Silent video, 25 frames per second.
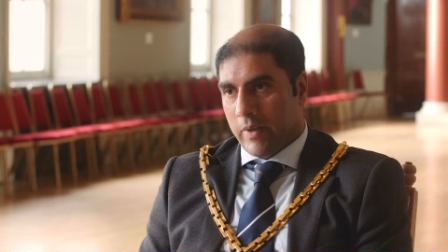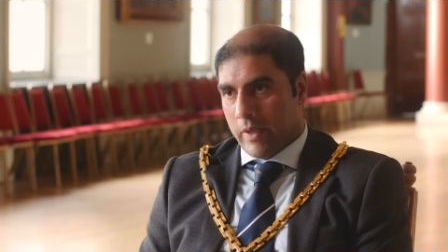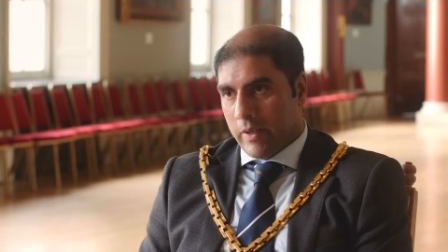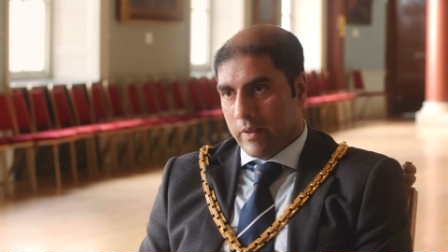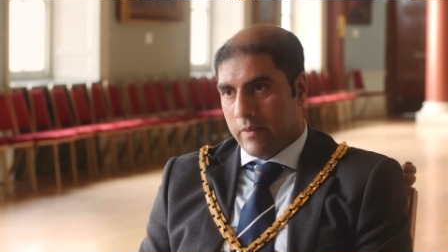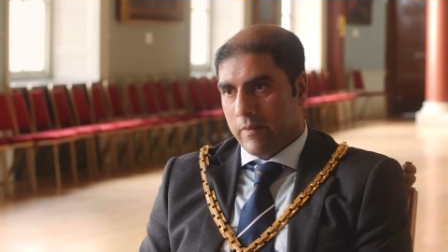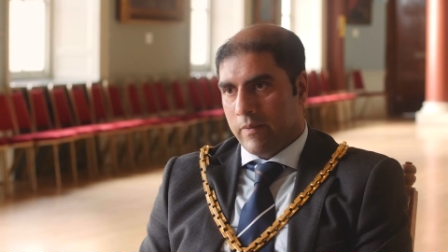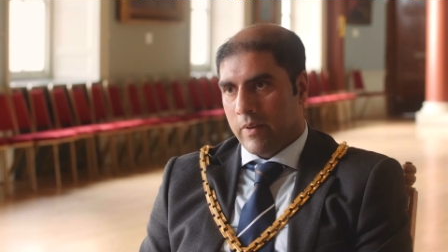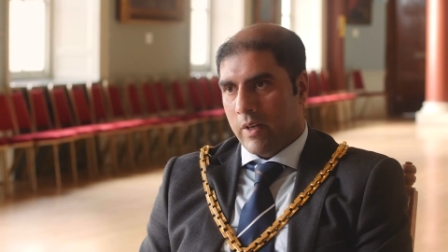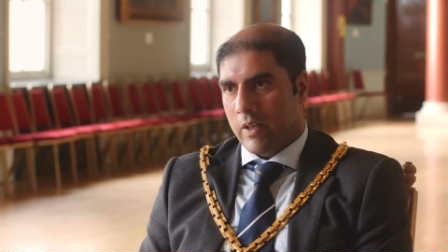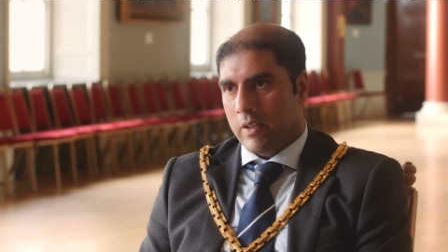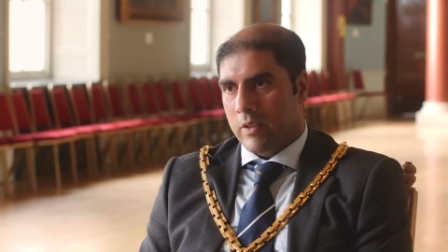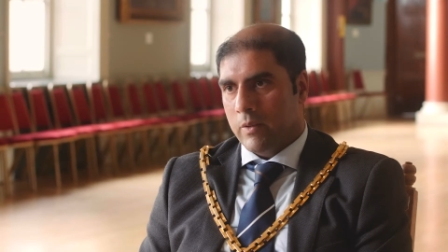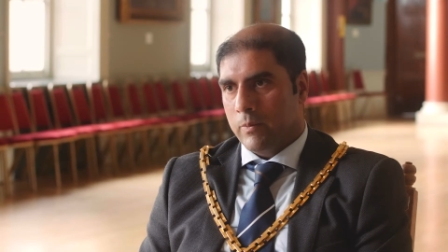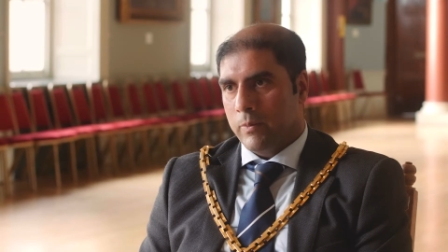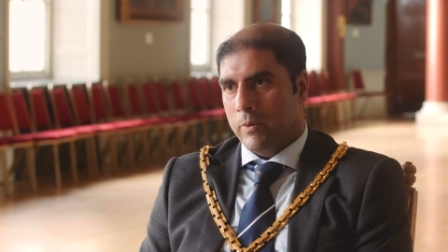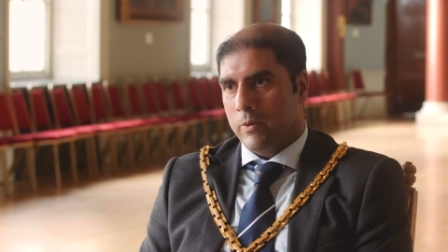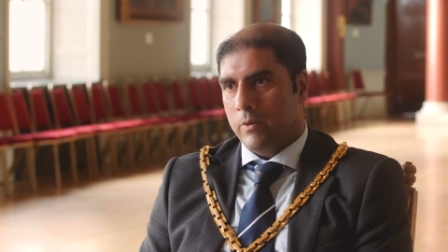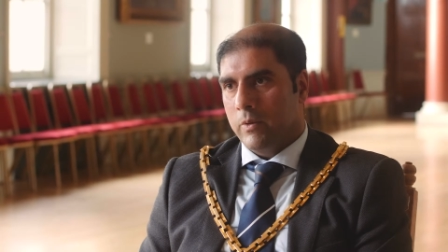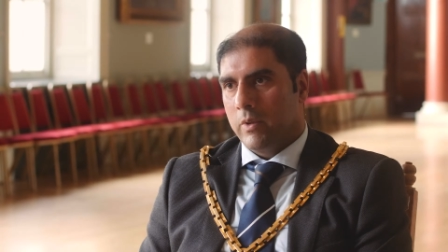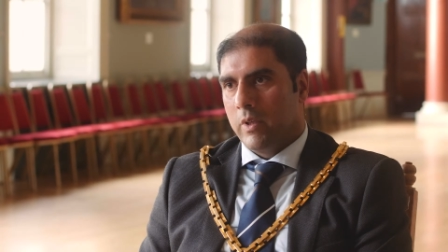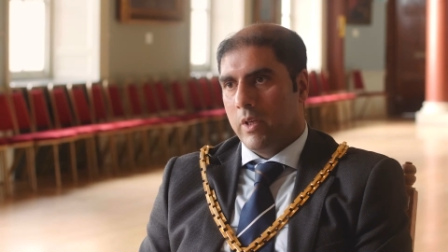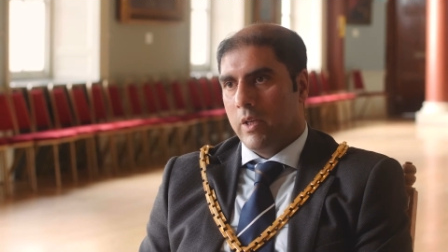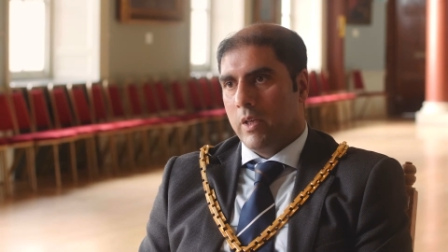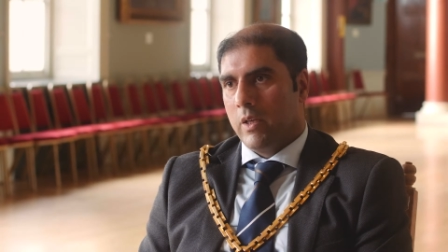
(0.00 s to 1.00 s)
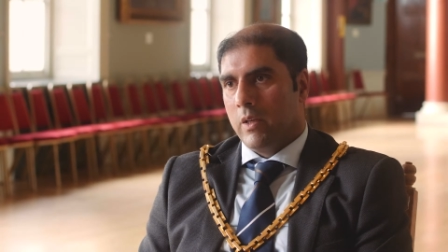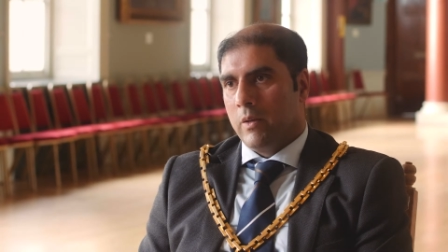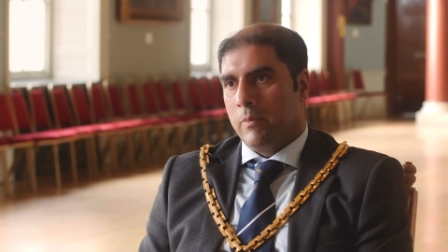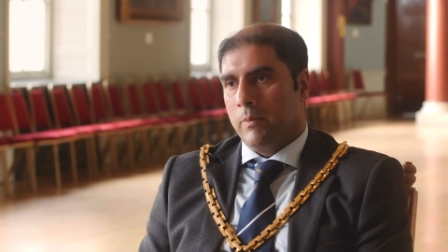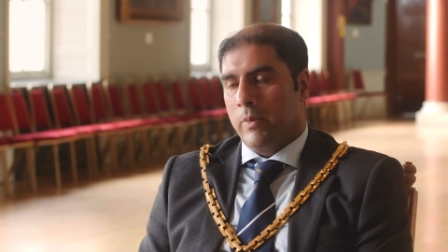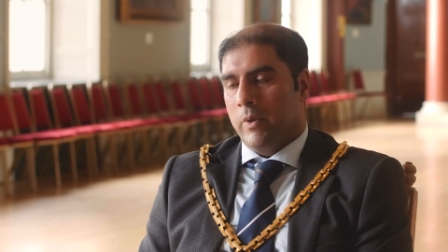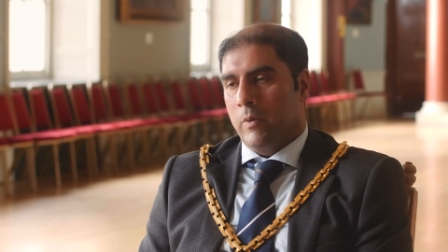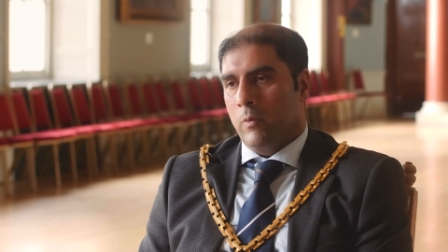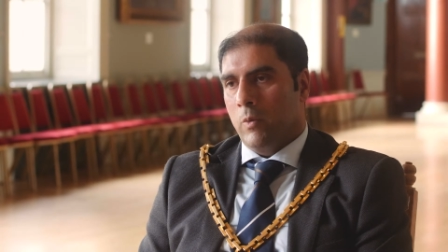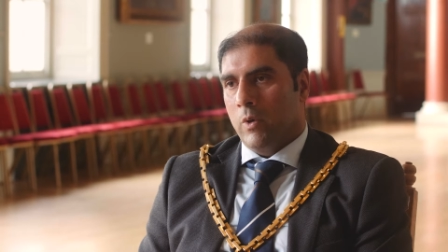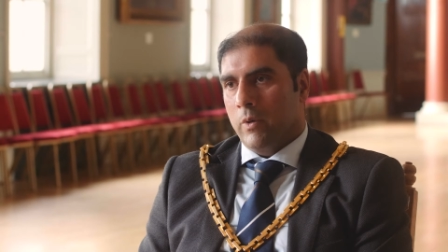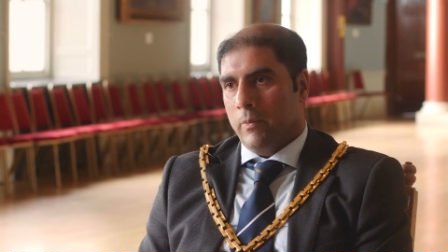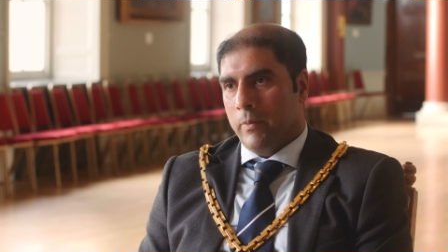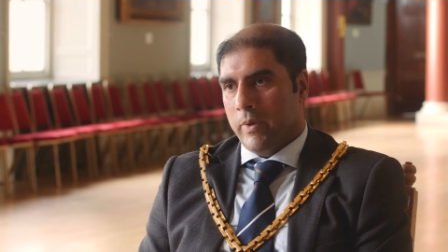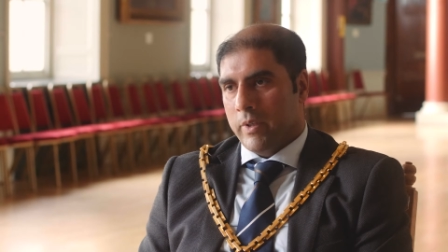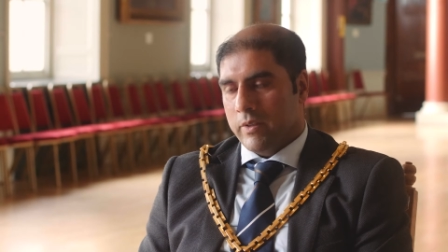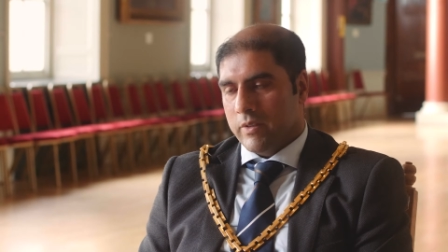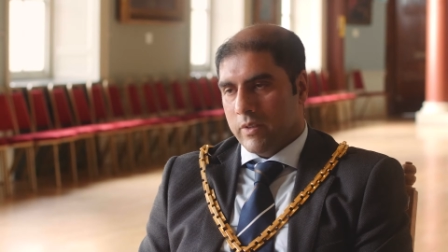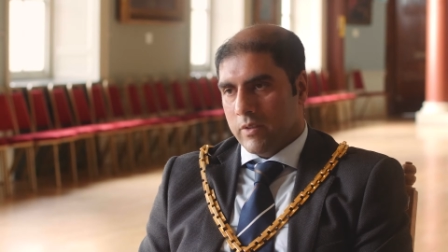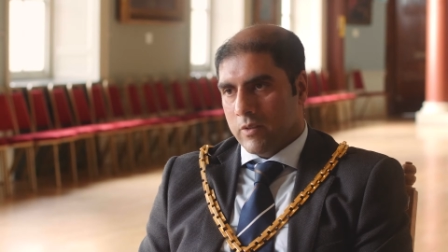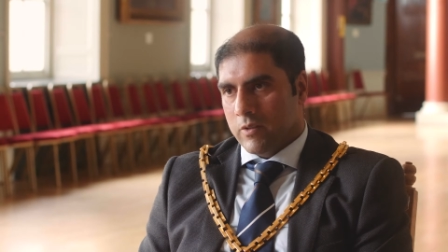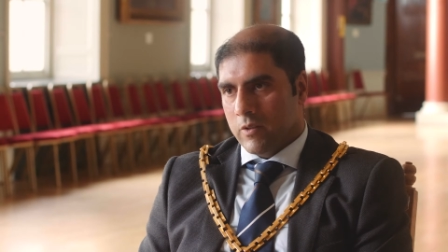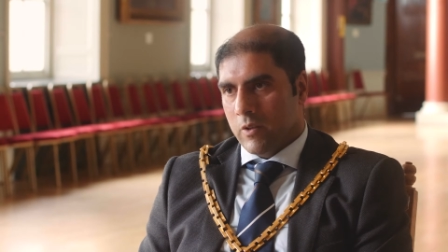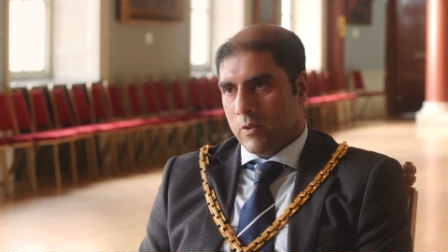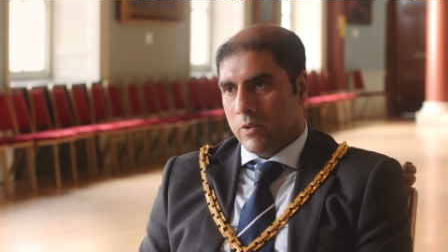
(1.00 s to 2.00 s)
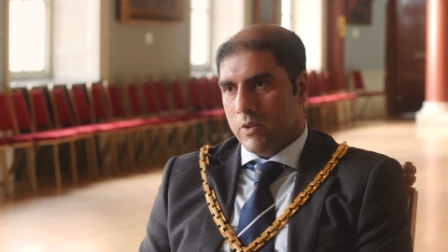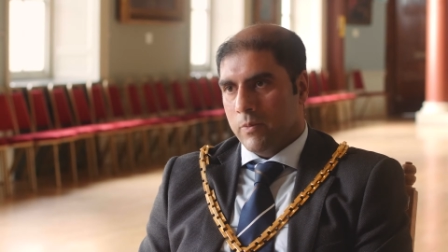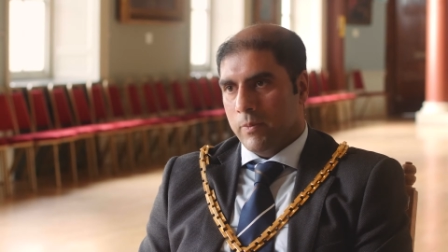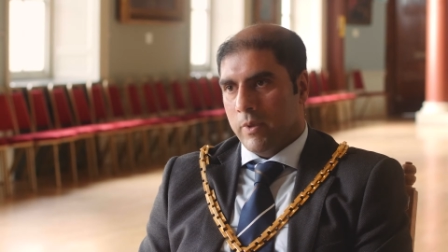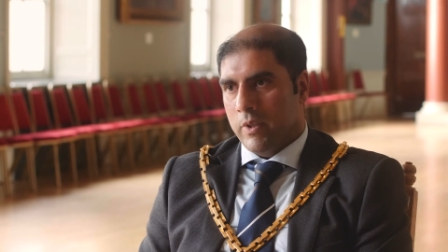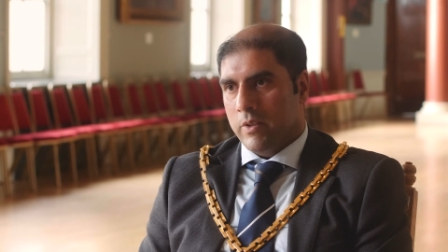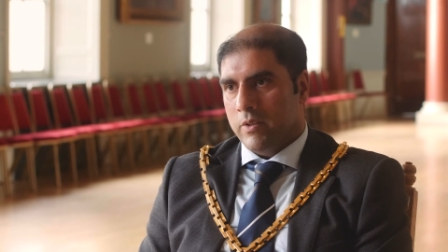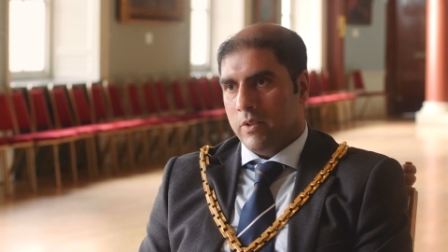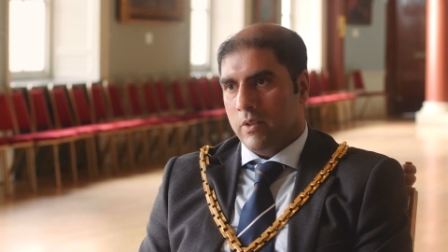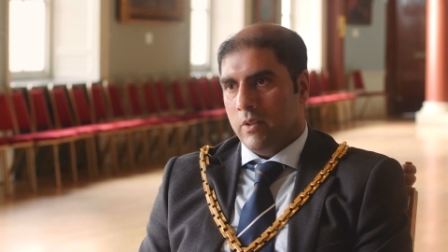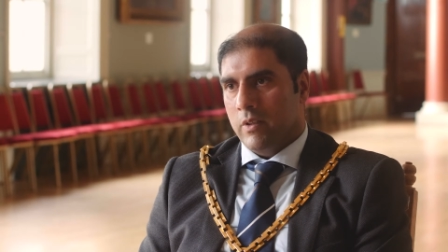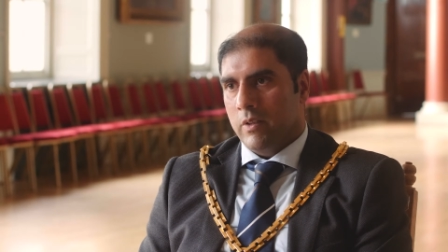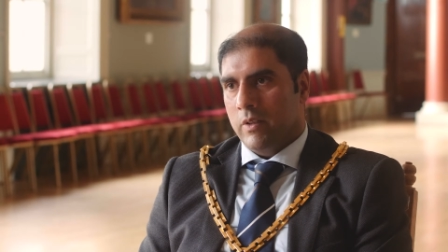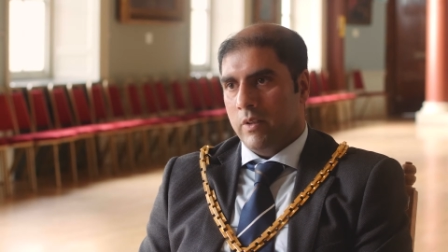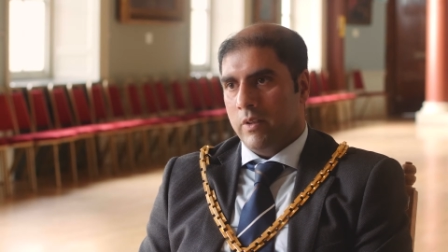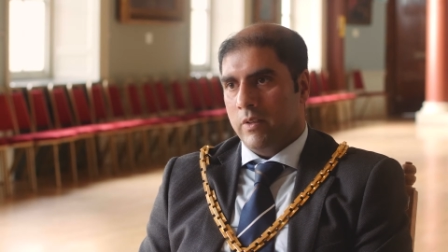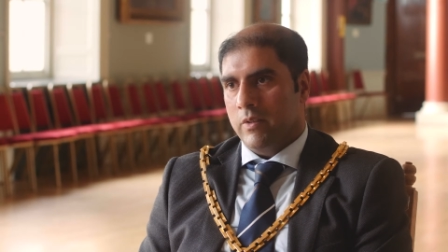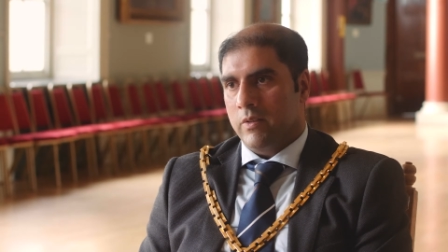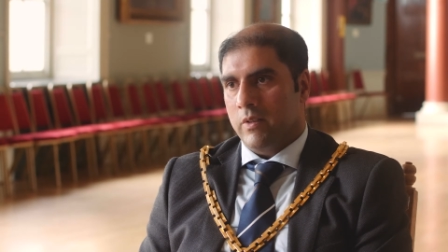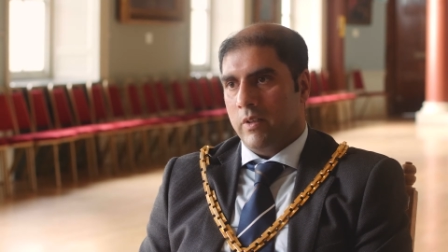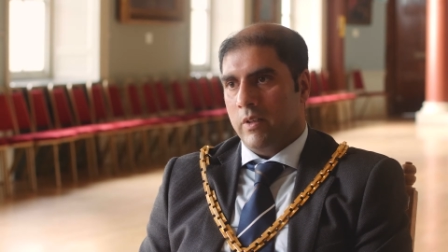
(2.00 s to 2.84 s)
invaluable. But what makes it so special is